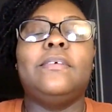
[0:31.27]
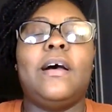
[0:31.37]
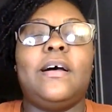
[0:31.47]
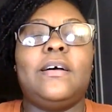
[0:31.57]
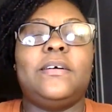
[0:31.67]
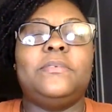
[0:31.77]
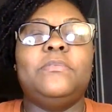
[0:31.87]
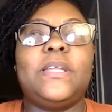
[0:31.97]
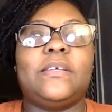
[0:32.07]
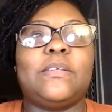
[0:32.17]

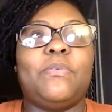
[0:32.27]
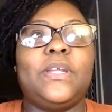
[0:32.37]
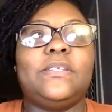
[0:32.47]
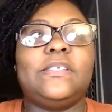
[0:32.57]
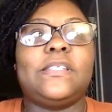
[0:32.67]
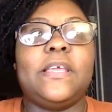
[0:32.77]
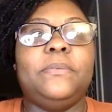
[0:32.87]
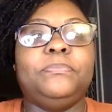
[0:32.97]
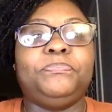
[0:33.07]
What else I wanted to say?